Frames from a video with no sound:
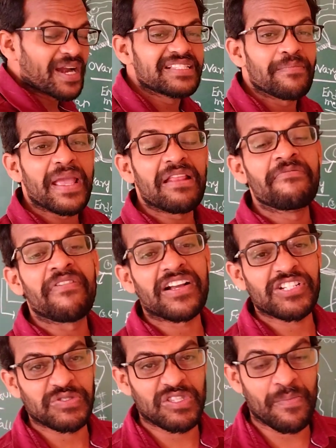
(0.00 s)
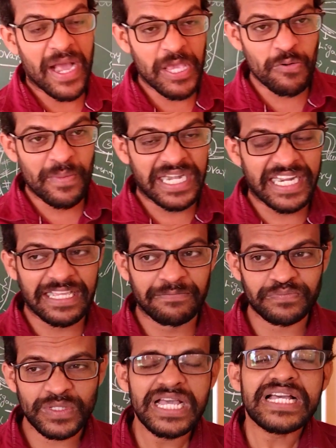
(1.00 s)
what is the main function of the
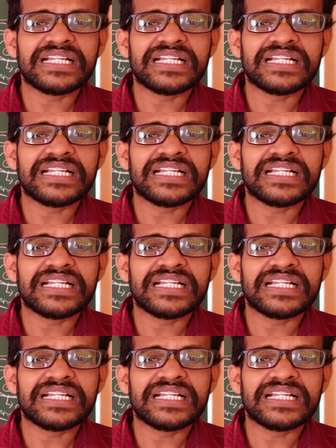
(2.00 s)
myometrium?